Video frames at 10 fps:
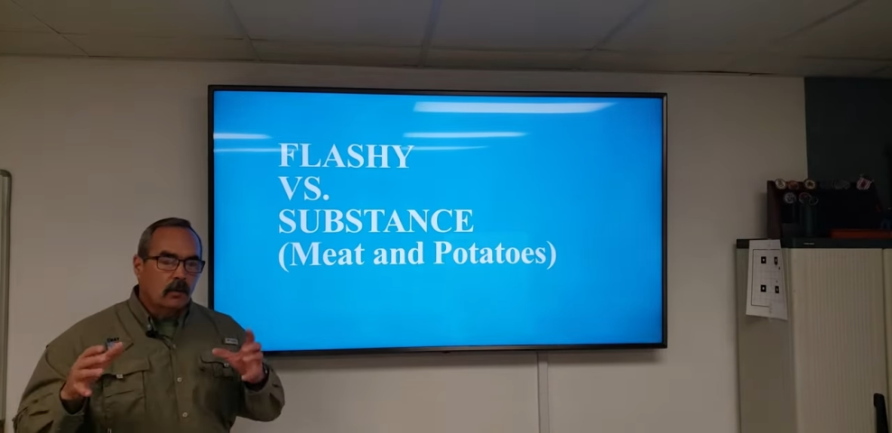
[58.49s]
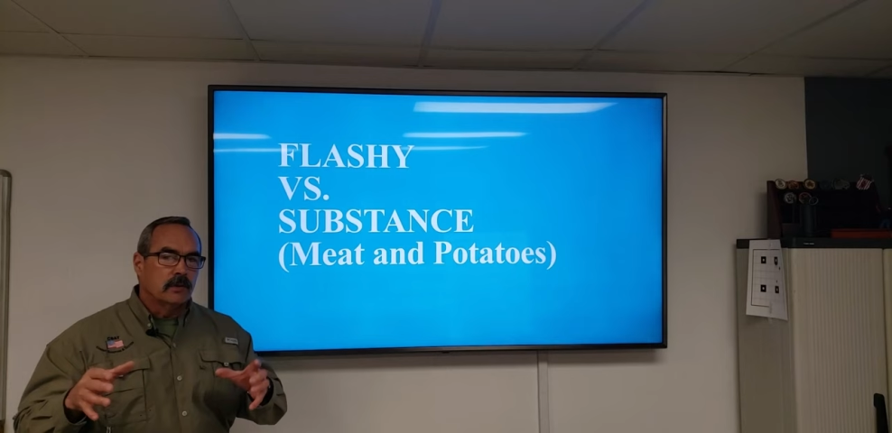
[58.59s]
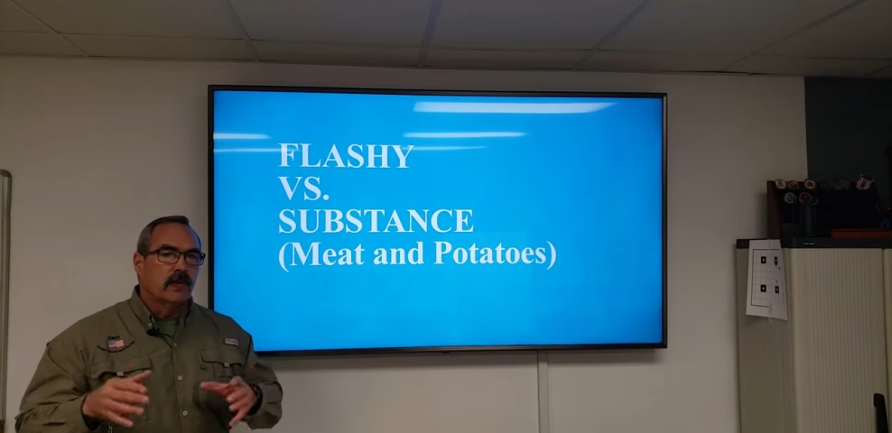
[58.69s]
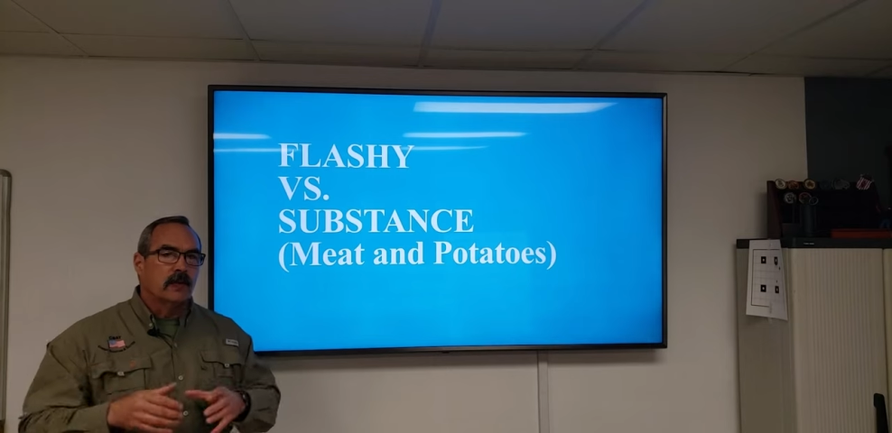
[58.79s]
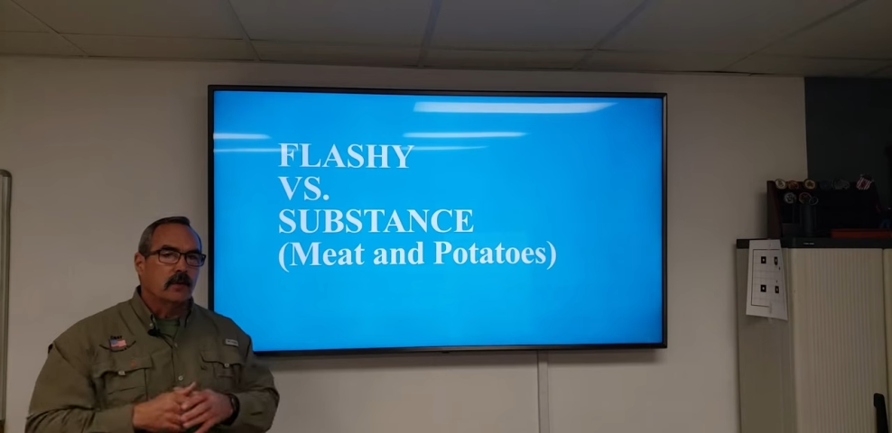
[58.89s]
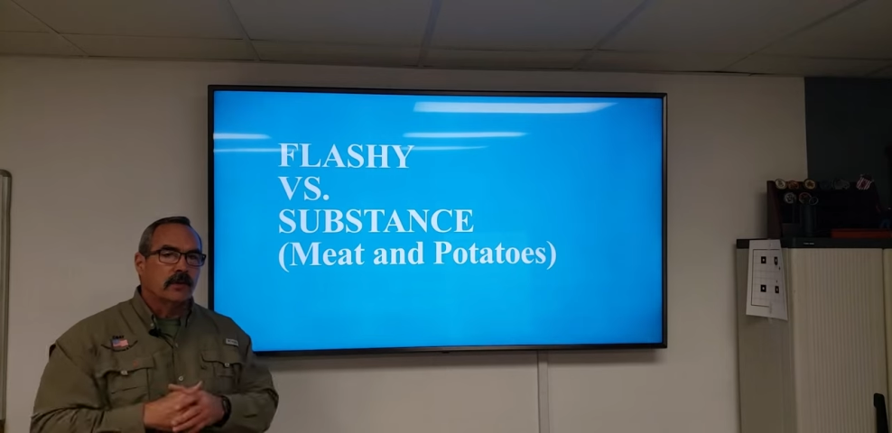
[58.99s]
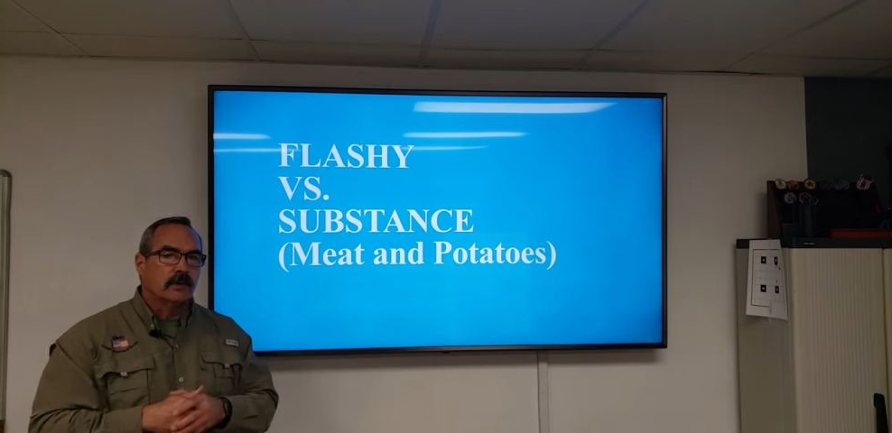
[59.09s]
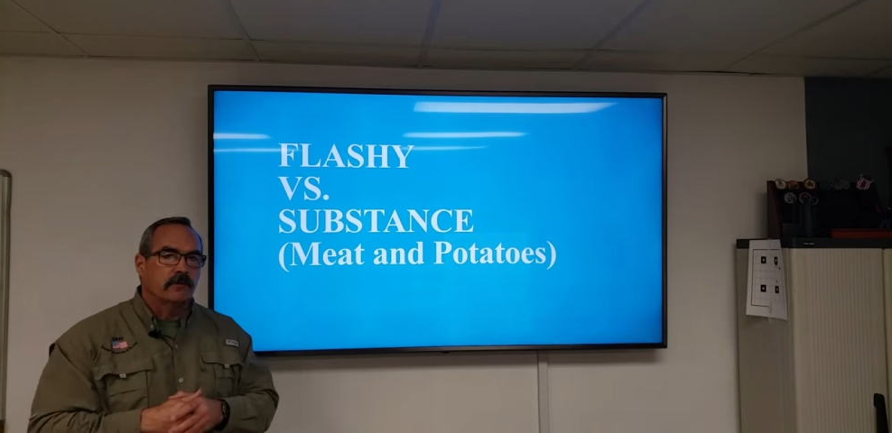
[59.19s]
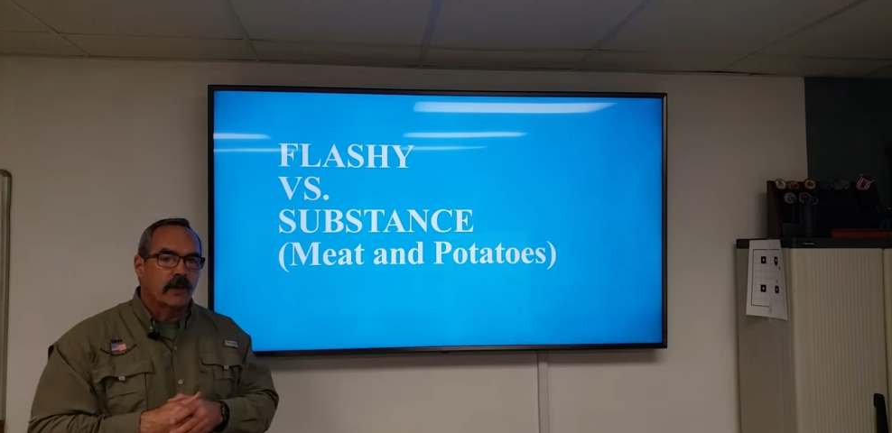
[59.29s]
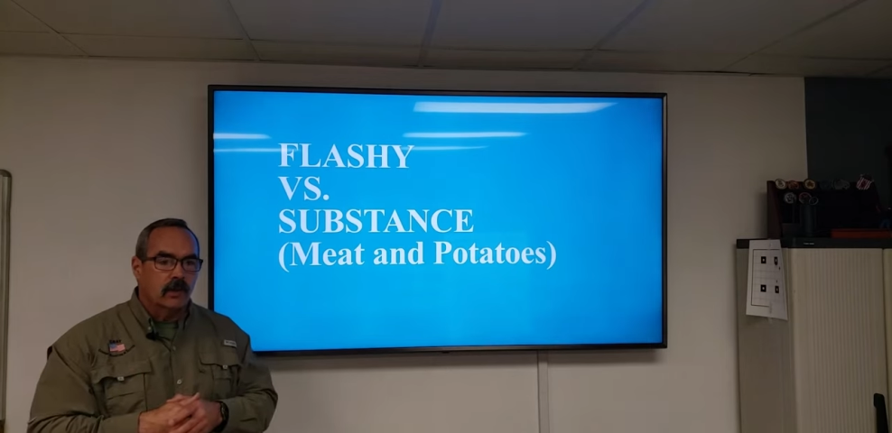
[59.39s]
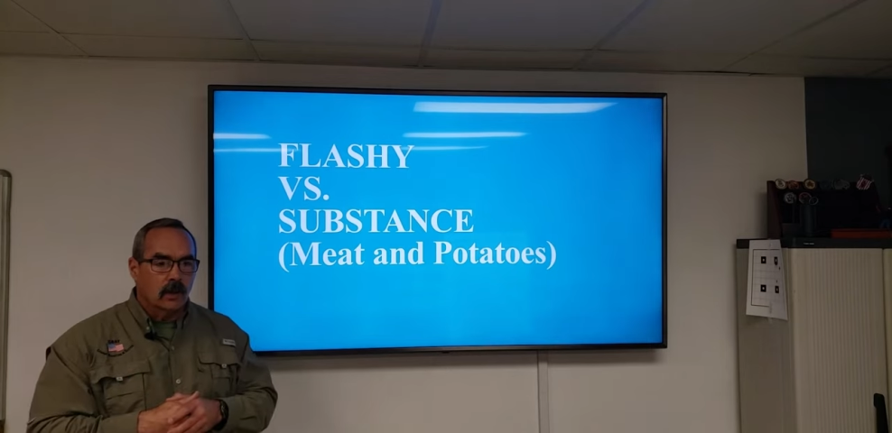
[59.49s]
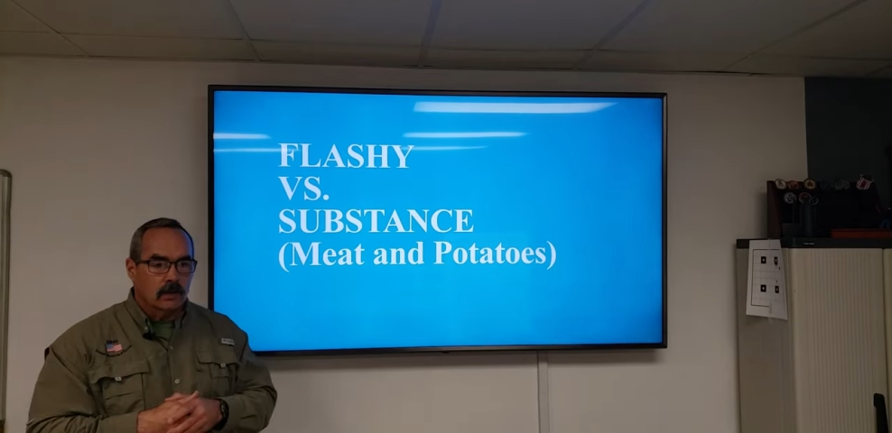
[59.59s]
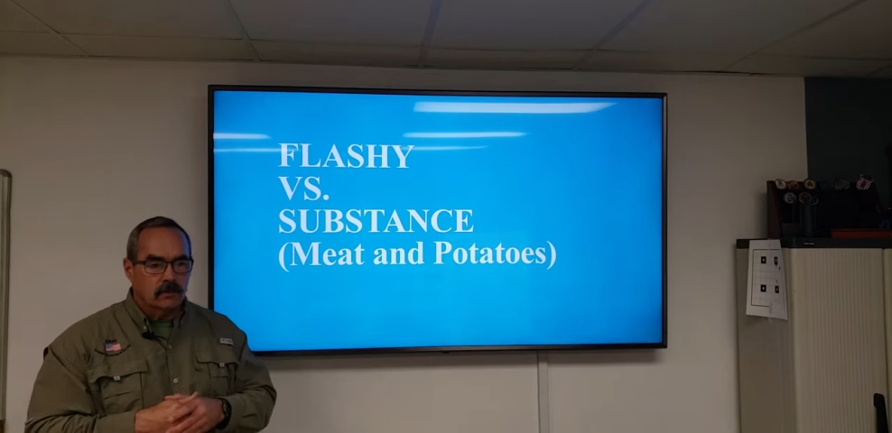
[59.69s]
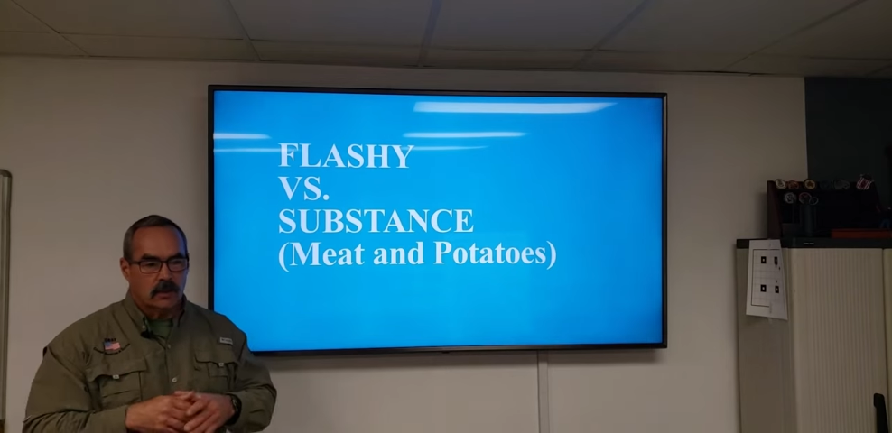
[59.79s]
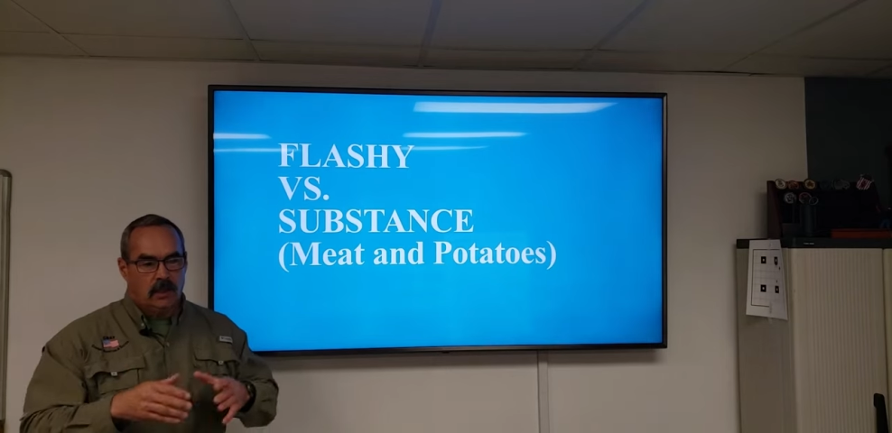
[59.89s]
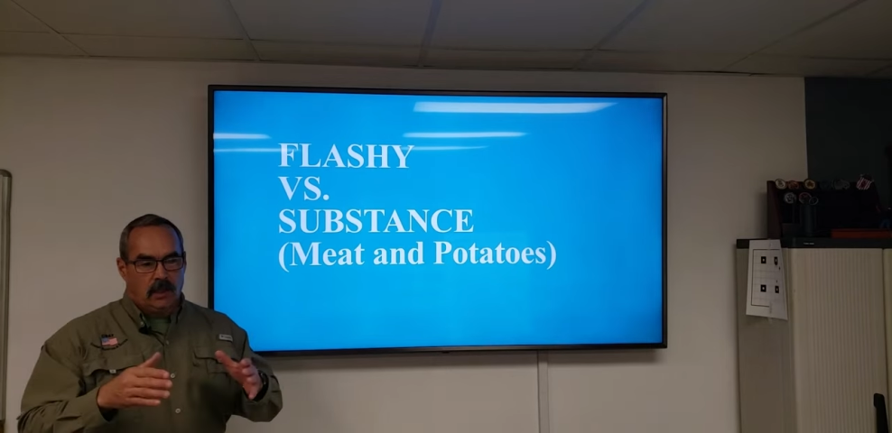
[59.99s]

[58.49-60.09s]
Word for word: We take you with your firearms